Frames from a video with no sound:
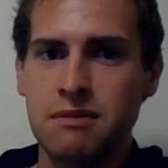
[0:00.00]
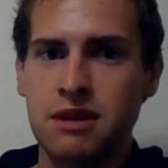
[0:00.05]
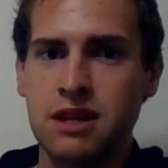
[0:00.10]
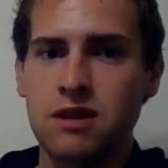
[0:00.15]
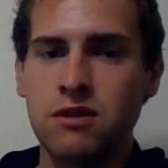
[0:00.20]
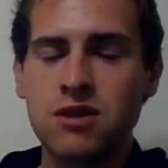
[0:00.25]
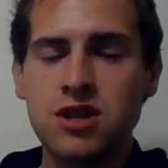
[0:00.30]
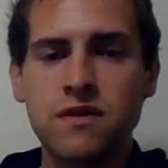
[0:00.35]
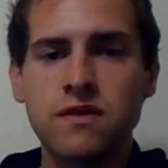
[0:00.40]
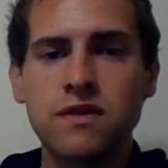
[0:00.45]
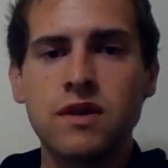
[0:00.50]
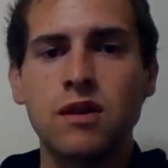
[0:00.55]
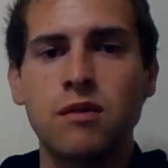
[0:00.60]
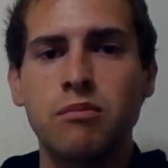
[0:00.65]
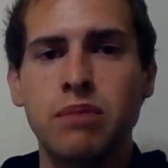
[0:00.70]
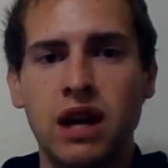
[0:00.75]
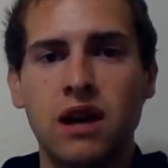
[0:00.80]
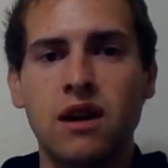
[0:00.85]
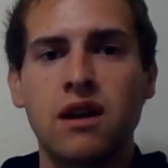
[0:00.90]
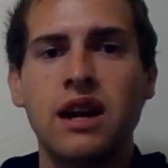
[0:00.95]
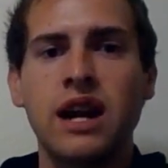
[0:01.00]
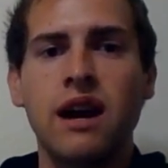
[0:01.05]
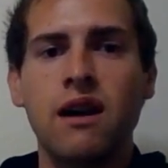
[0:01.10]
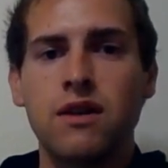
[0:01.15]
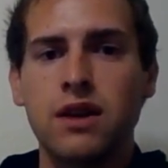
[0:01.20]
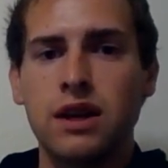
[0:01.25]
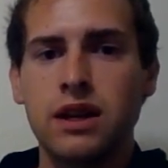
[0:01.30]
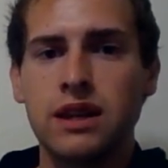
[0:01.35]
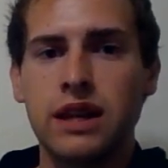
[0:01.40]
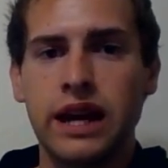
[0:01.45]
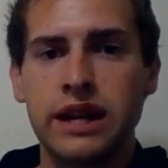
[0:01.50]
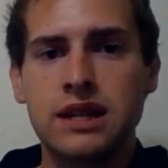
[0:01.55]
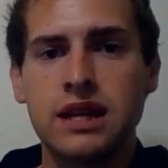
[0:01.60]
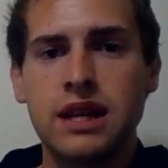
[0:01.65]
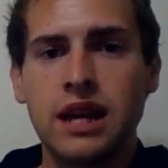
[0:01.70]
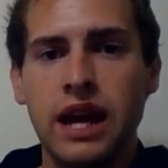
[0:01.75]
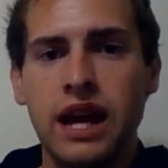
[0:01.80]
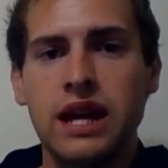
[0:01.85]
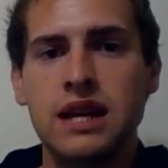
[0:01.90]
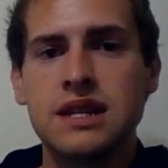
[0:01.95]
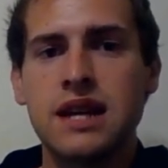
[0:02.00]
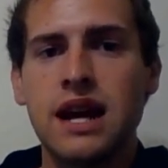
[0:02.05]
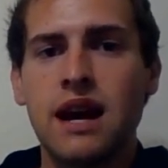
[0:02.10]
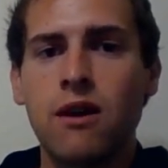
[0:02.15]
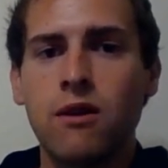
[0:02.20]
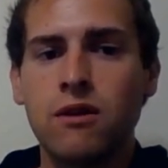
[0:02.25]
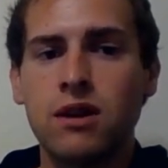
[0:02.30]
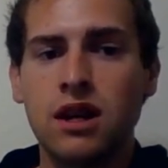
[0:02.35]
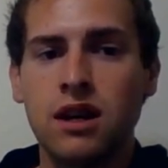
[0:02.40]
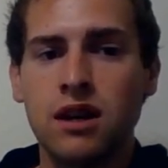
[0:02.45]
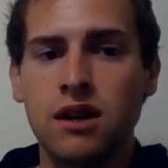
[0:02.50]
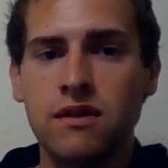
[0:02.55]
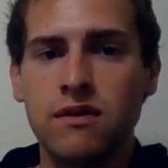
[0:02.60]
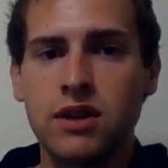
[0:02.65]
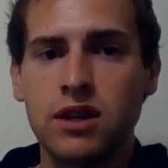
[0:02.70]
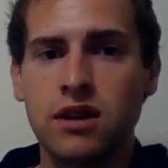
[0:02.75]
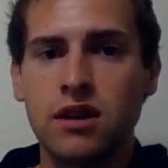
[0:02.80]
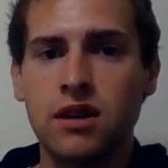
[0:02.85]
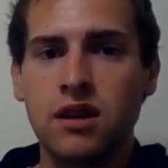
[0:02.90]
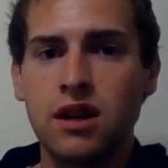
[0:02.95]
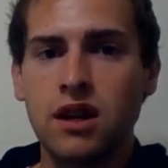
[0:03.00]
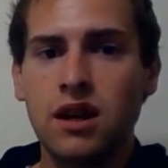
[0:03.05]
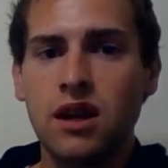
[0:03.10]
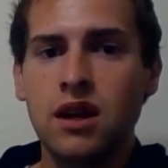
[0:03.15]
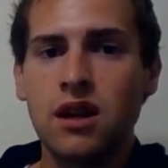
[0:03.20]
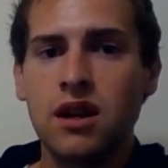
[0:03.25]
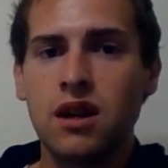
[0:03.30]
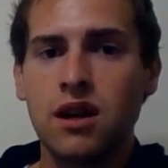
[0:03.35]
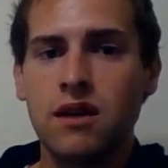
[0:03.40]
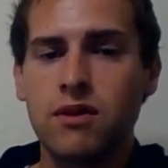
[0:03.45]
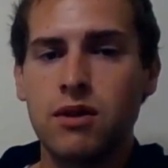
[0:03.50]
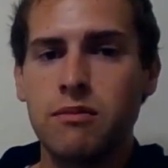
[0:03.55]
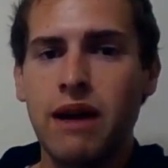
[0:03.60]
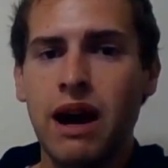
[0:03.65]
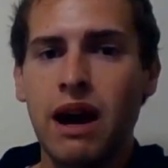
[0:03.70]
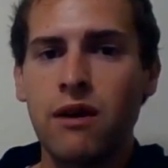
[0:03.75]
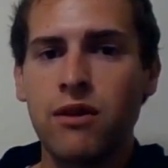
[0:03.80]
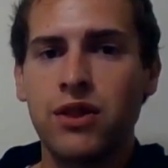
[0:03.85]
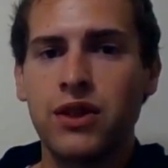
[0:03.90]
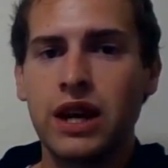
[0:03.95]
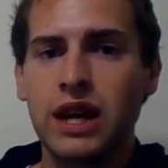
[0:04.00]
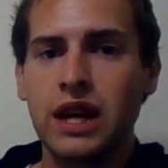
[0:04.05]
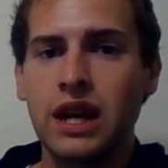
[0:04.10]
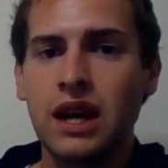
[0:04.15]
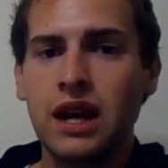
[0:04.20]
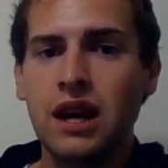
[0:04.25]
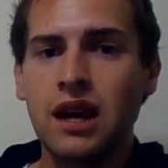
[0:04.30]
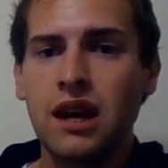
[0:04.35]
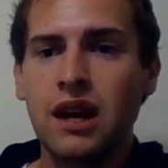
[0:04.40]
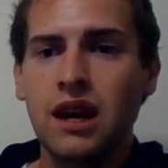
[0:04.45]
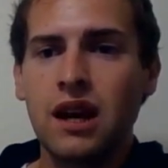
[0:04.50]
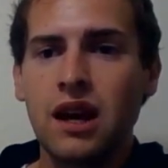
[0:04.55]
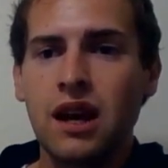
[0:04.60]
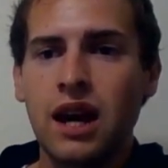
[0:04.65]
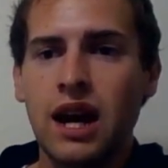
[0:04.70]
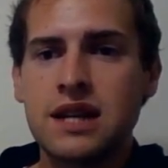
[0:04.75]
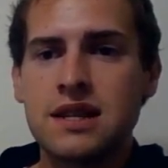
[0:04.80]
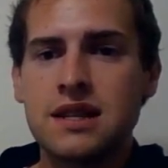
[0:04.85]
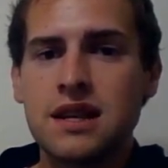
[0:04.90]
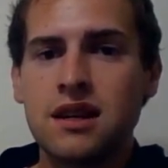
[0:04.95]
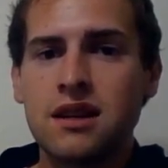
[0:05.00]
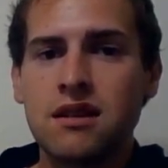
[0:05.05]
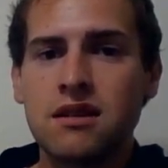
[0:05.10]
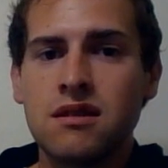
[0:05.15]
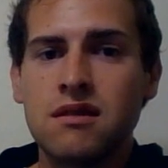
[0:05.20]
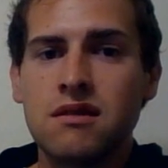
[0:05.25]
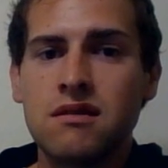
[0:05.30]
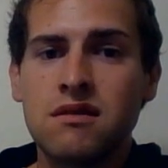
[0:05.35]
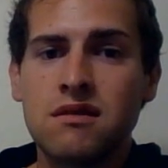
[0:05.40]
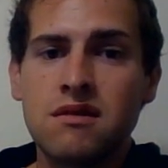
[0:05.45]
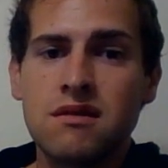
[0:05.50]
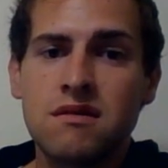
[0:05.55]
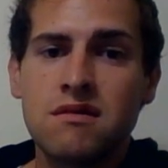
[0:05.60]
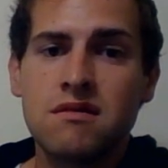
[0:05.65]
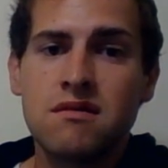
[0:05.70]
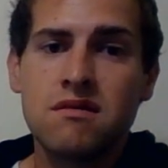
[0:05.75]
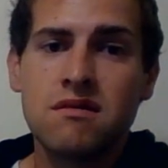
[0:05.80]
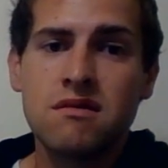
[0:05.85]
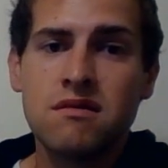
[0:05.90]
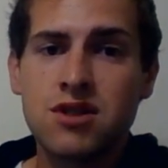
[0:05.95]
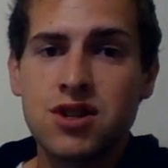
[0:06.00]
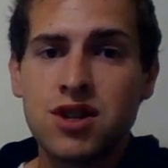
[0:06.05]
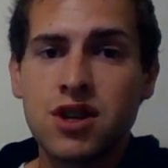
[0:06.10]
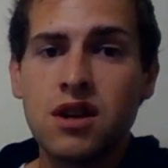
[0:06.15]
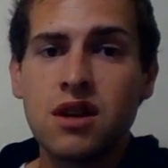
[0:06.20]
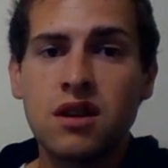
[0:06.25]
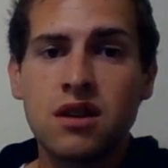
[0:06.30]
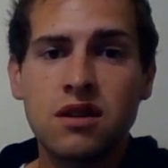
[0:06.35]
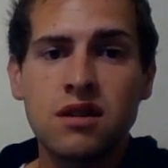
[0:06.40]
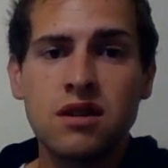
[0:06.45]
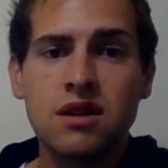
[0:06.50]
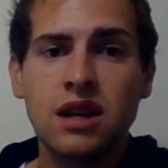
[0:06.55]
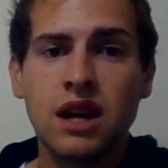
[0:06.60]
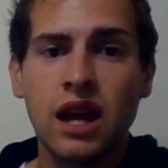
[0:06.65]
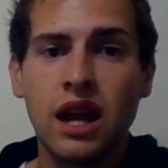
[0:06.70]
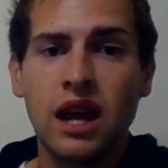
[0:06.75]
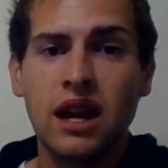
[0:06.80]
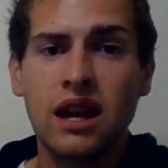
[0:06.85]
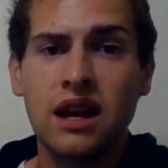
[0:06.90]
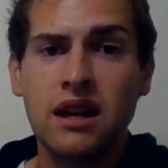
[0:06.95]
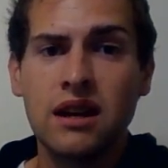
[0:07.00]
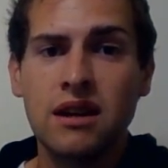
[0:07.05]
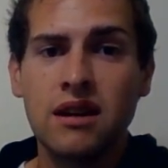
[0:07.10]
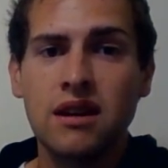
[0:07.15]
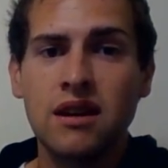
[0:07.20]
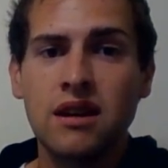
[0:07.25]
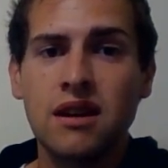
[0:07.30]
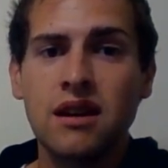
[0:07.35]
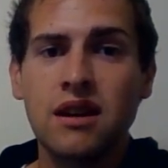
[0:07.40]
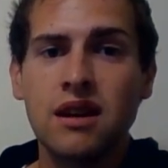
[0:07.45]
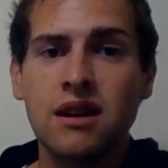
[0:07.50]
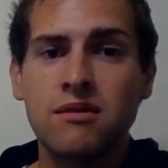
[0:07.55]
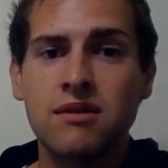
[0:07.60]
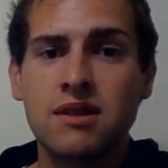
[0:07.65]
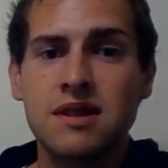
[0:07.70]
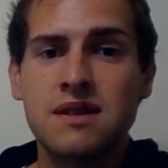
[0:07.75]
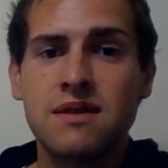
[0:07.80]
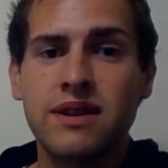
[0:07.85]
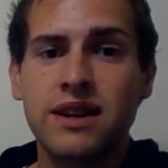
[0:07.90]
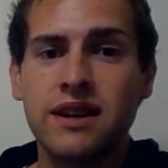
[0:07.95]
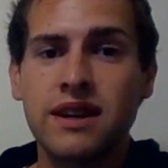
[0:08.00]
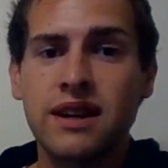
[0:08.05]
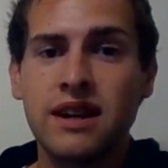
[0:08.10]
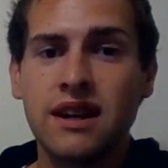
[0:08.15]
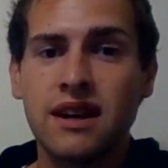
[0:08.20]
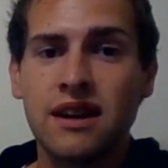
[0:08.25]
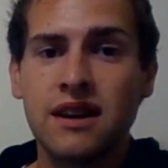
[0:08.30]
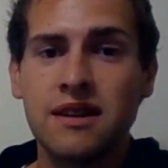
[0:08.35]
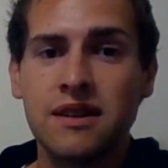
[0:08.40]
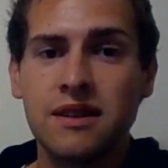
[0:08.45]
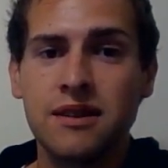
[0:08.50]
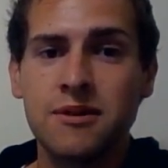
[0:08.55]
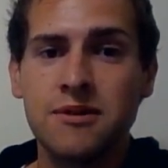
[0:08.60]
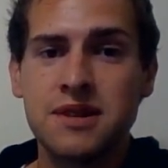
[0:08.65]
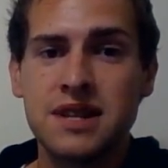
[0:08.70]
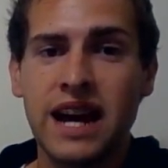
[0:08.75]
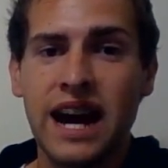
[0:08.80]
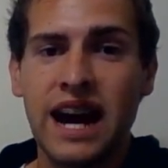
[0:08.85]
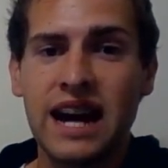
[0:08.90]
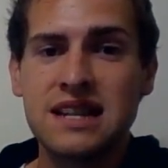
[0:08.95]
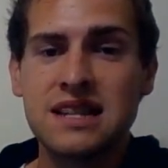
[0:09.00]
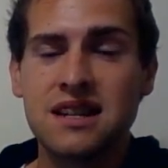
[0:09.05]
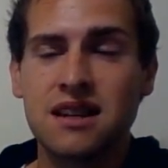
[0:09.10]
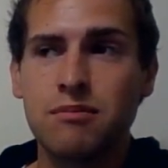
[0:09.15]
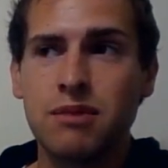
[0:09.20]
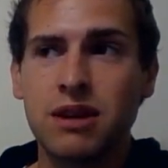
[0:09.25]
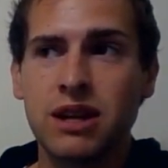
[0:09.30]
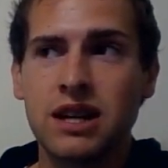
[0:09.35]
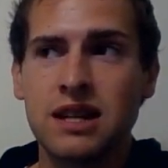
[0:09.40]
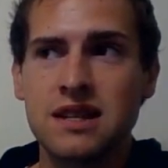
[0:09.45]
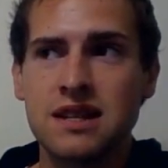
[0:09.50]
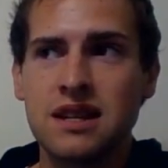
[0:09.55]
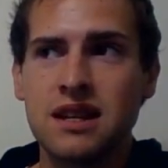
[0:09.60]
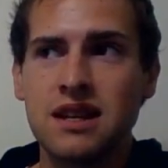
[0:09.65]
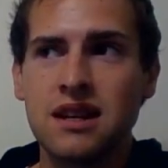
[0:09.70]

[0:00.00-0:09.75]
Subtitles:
me, don't you feel better now that that decay is out of your mouth? And I said, sure. And it was very unenthusiastic, because